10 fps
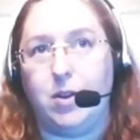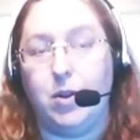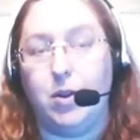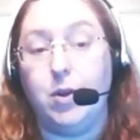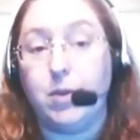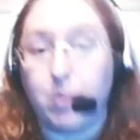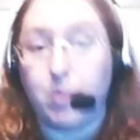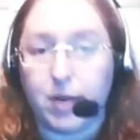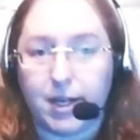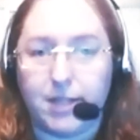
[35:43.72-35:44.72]
who the
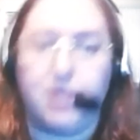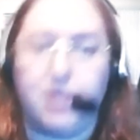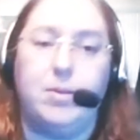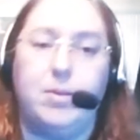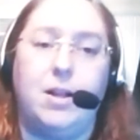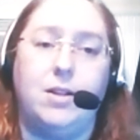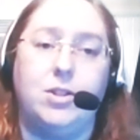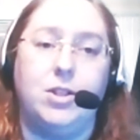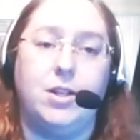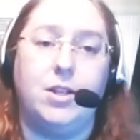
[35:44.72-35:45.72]
Morgan is in
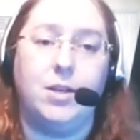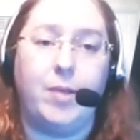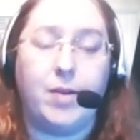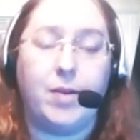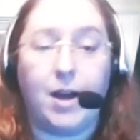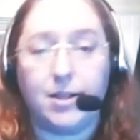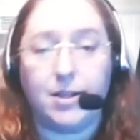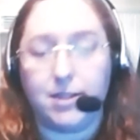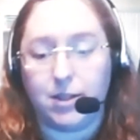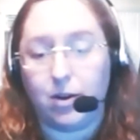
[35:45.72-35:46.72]
mythology, about
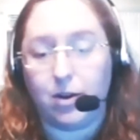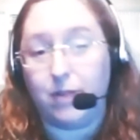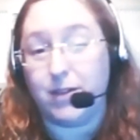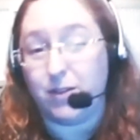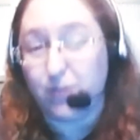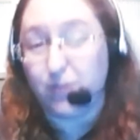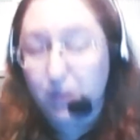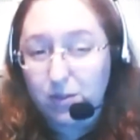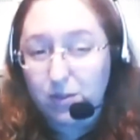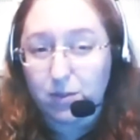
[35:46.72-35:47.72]
goddesses that are often
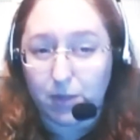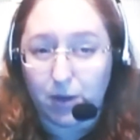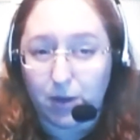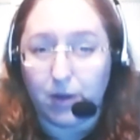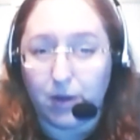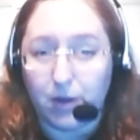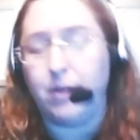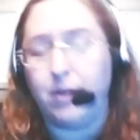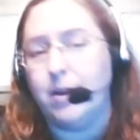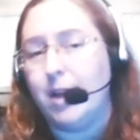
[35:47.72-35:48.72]
confused with her and
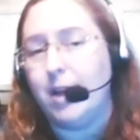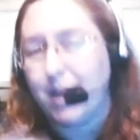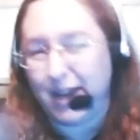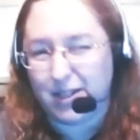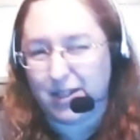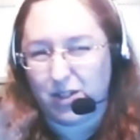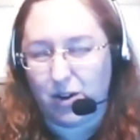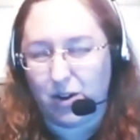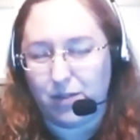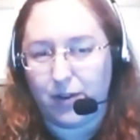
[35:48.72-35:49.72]
are connected to
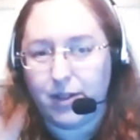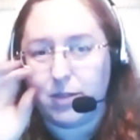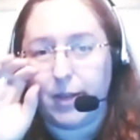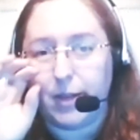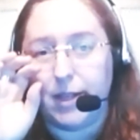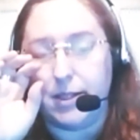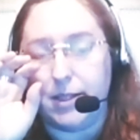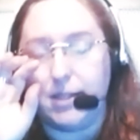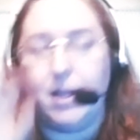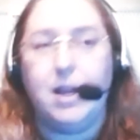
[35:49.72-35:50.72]
her in various
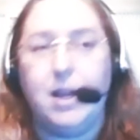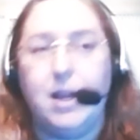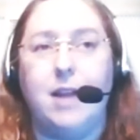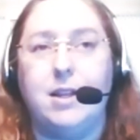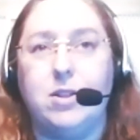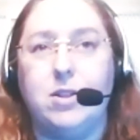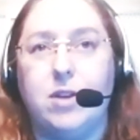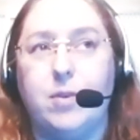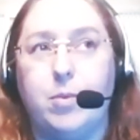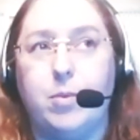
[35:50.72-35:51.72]
ways, and then sort
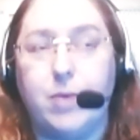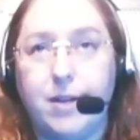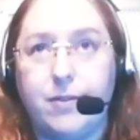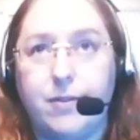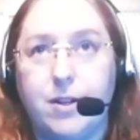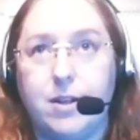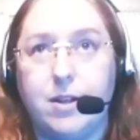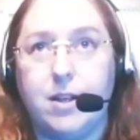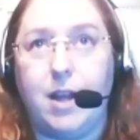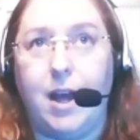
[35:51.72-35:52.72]
of a brief
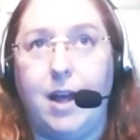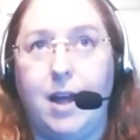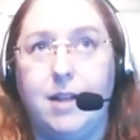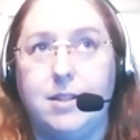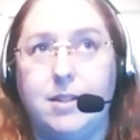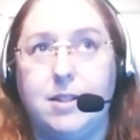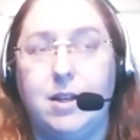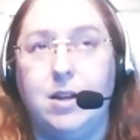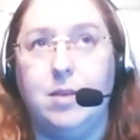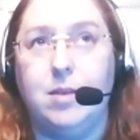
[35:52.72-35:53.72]
look at
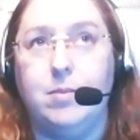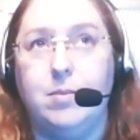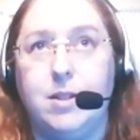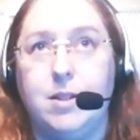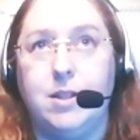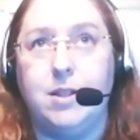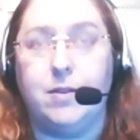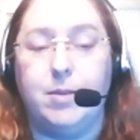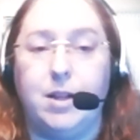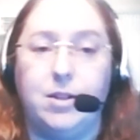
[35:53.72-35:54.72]
the
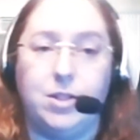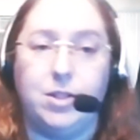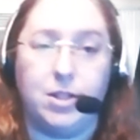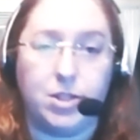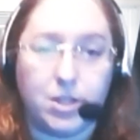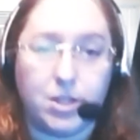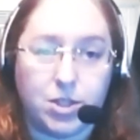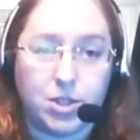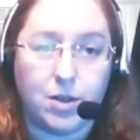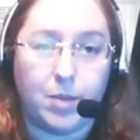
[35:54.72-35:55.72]
different mythology that she does
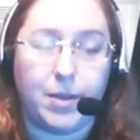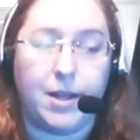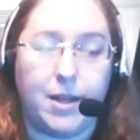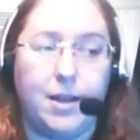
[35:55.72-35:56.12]
show up in